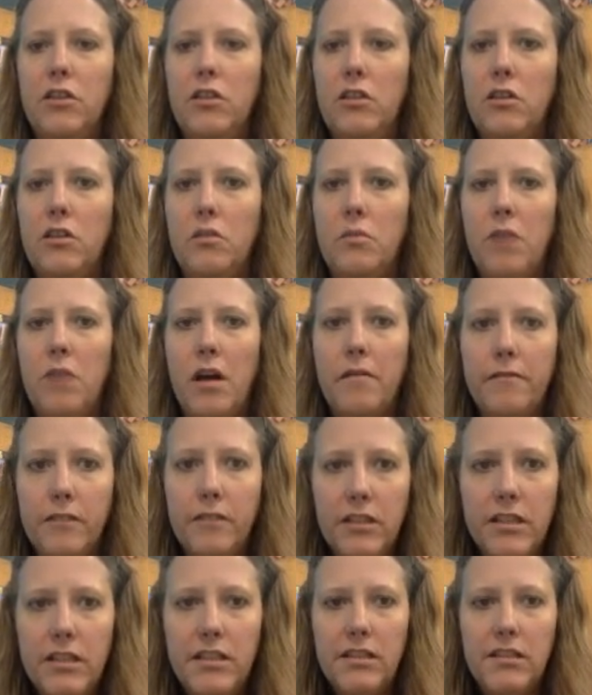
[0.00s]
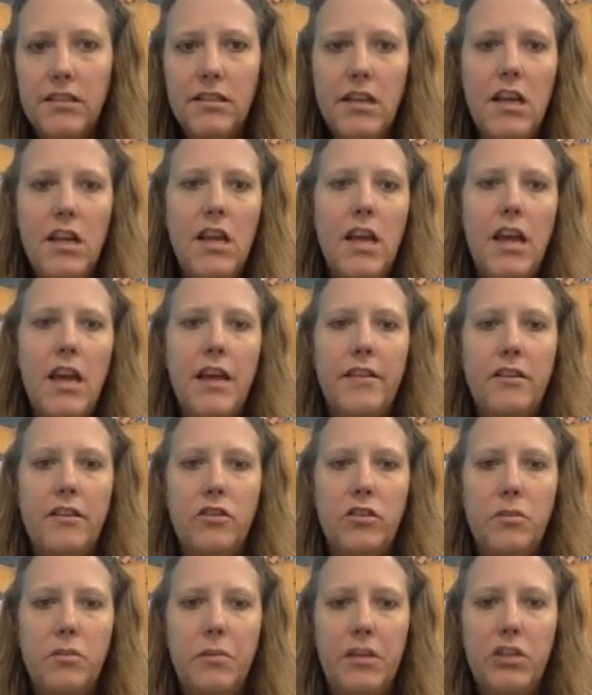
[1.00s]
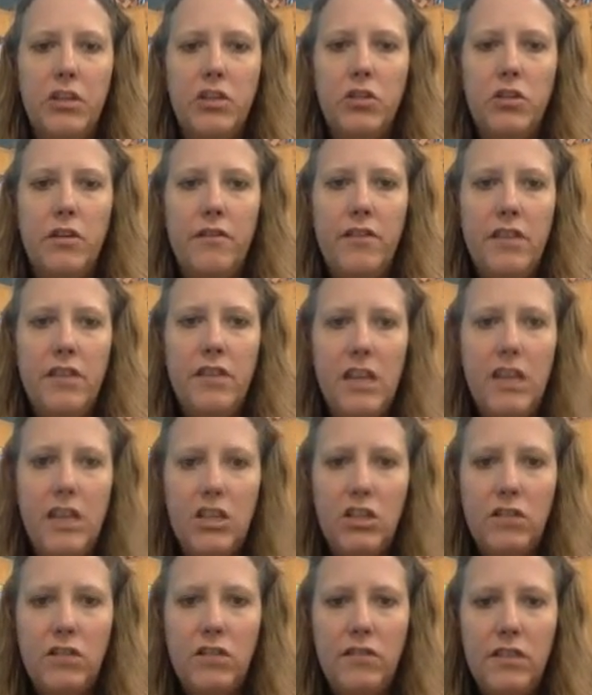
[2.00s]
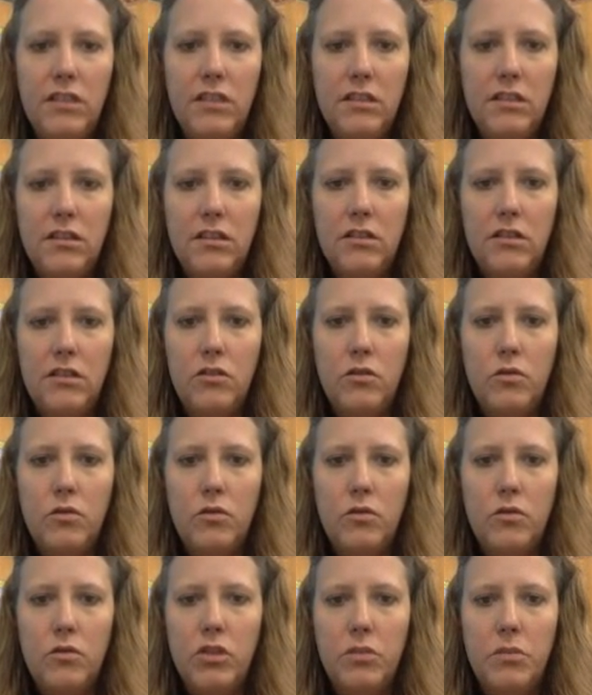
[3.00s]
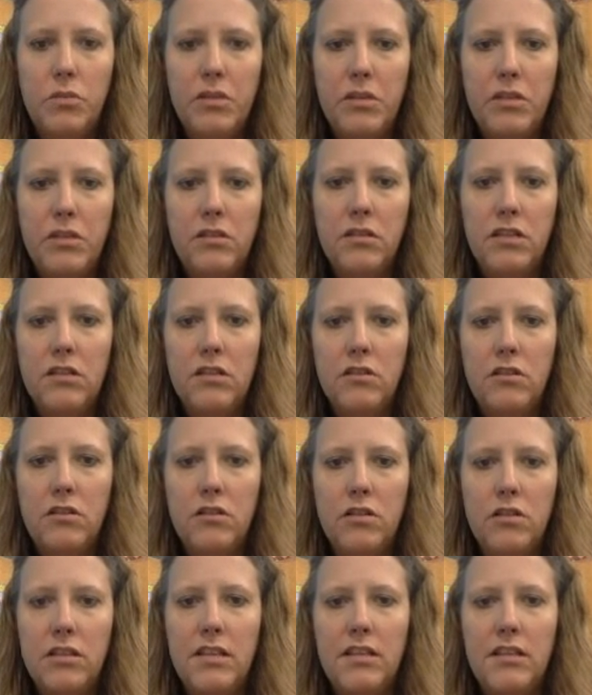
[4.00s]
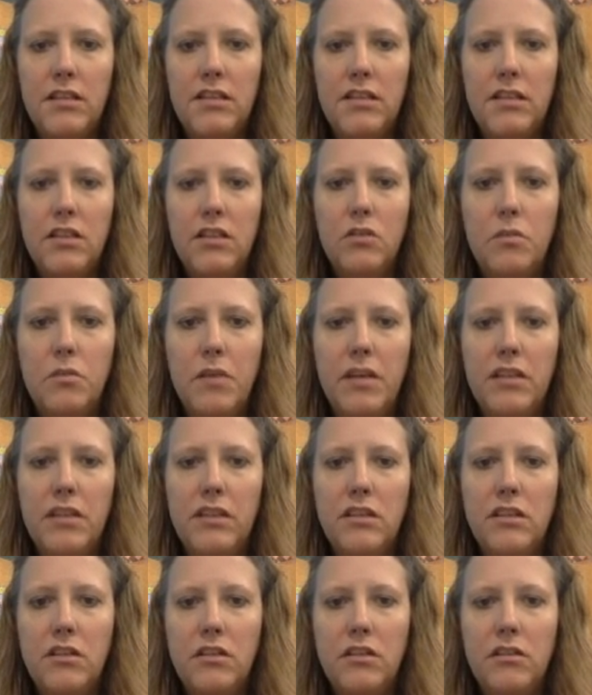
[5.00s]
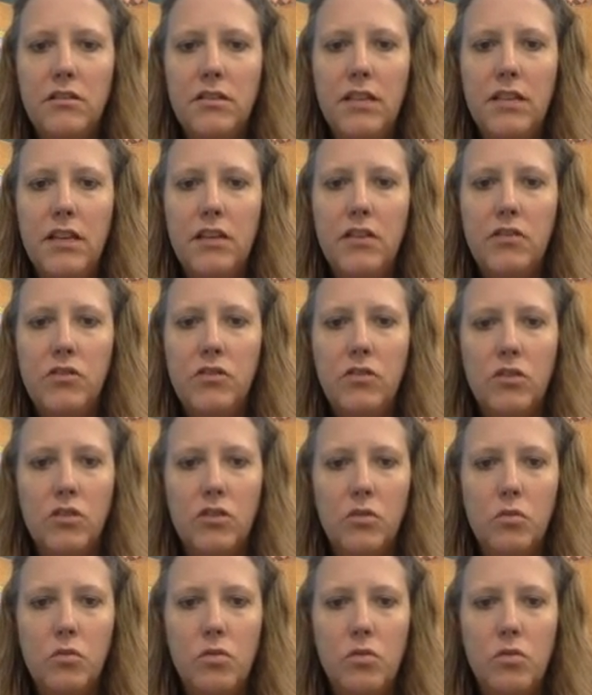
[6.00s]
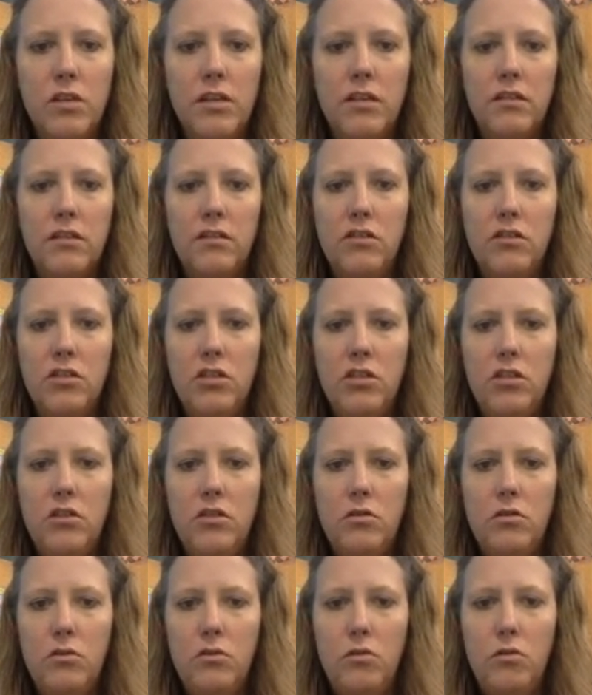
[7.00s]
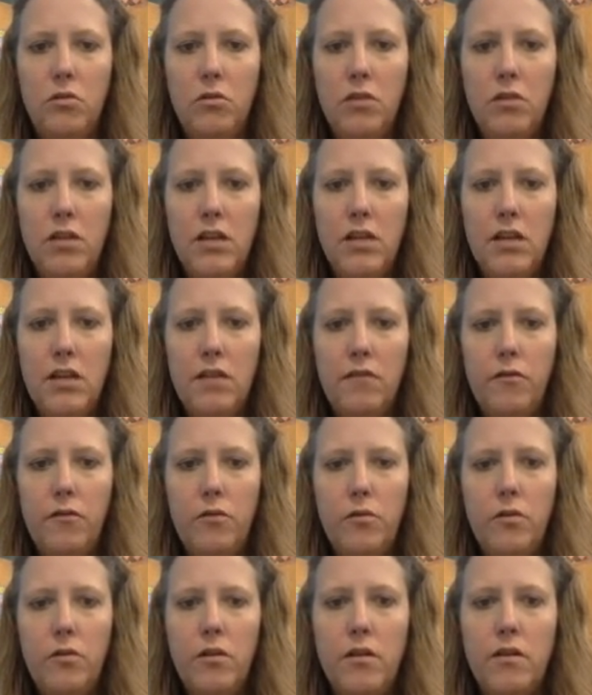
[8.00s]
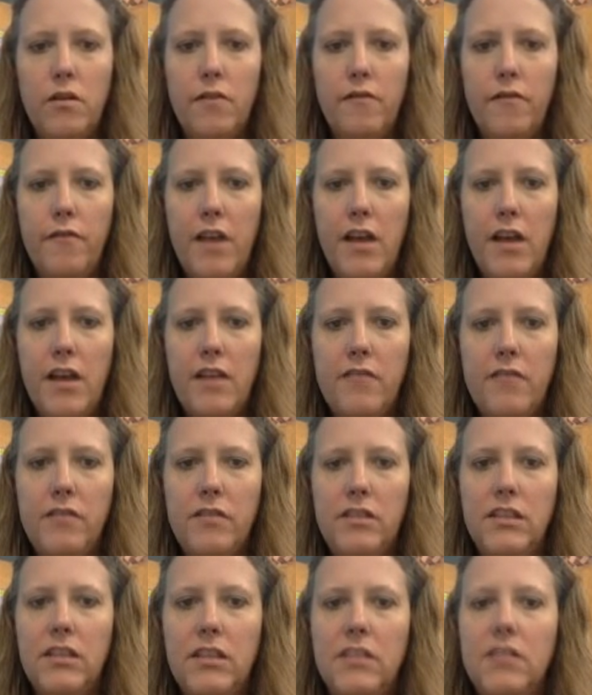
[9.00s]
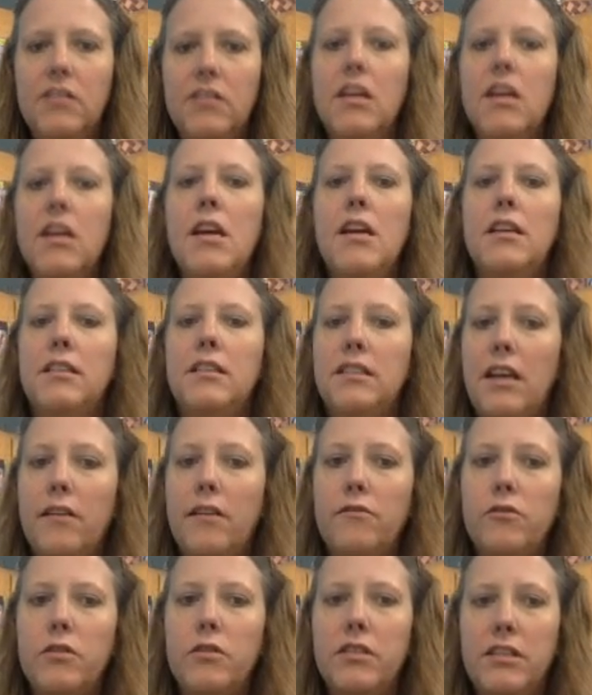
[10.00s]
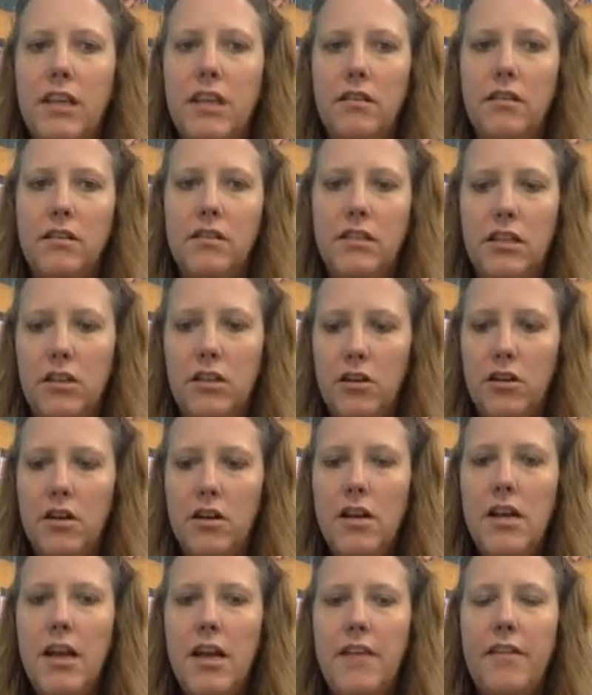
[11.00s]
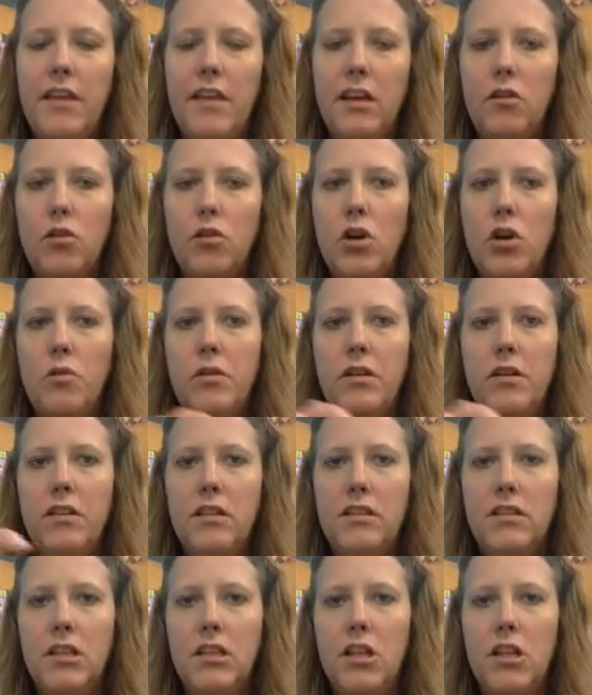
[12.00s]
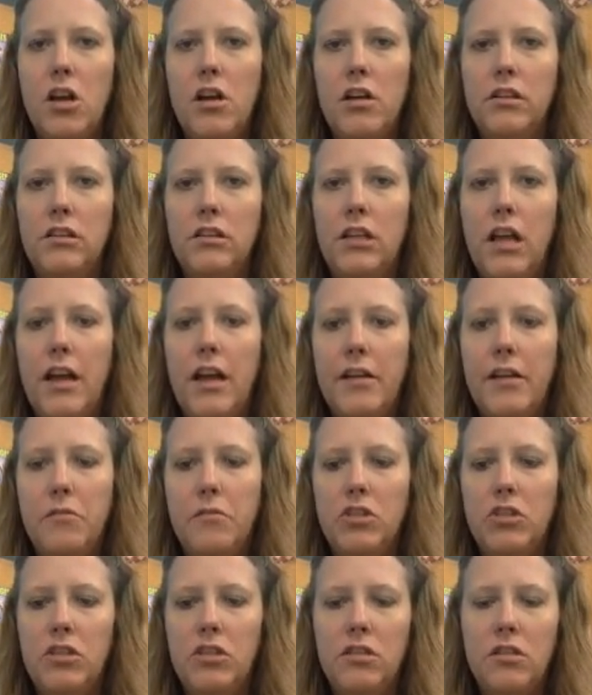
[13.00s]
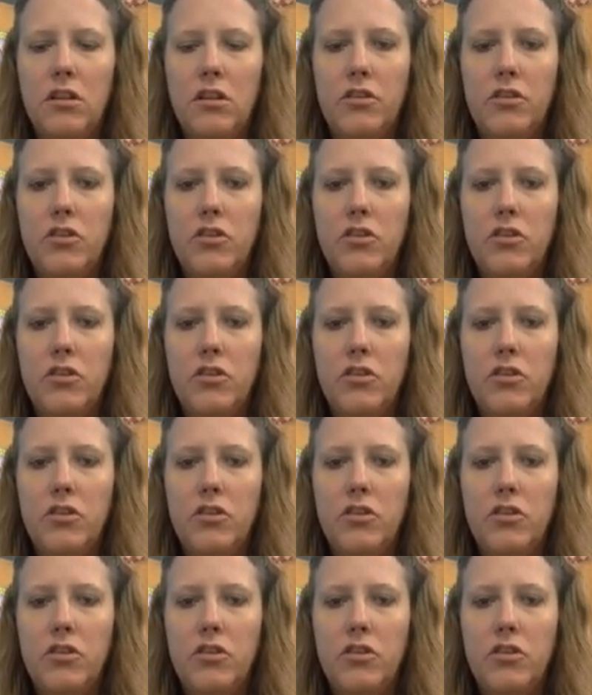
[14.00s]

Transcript: thermophilus, and there's a picture of it. Each of these little orange bundles here is a single bacterial cell. So there's 1, 2, 3, 4, 5, 6, several cells here, and they grow in this long line, which is called